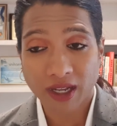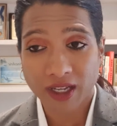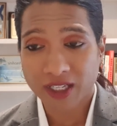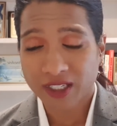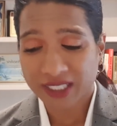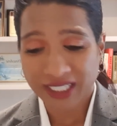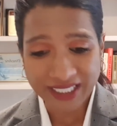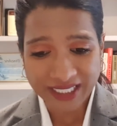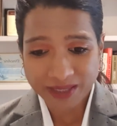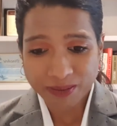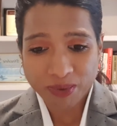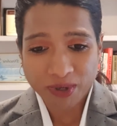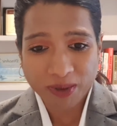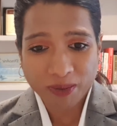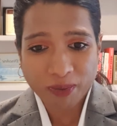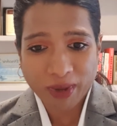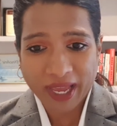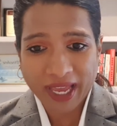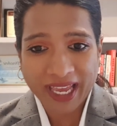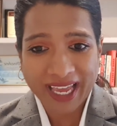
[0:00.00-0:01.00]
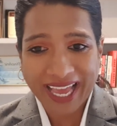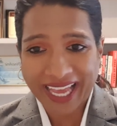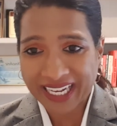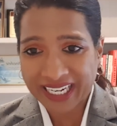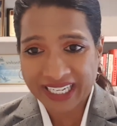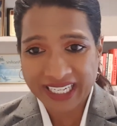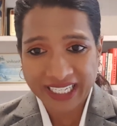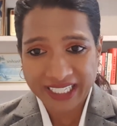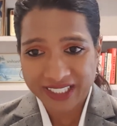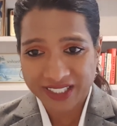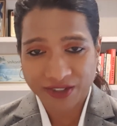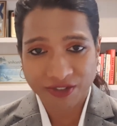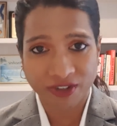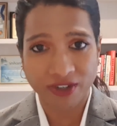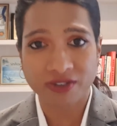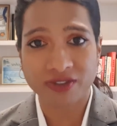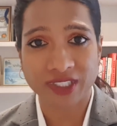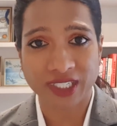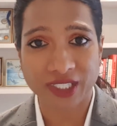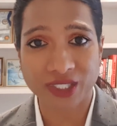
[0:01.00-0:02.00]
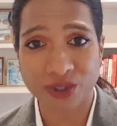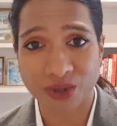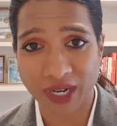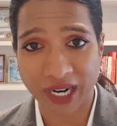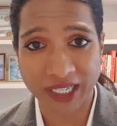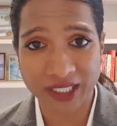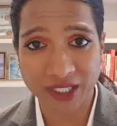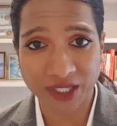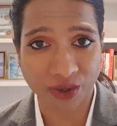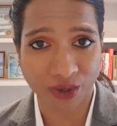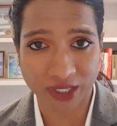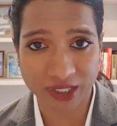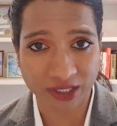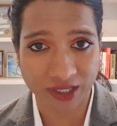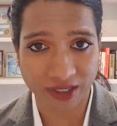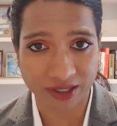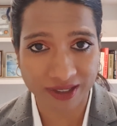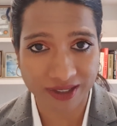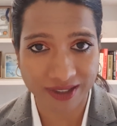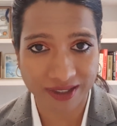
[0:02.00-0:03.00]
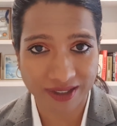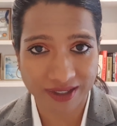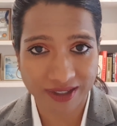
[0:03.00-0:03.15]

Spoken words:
Just prepare at least 50 to 100 questions.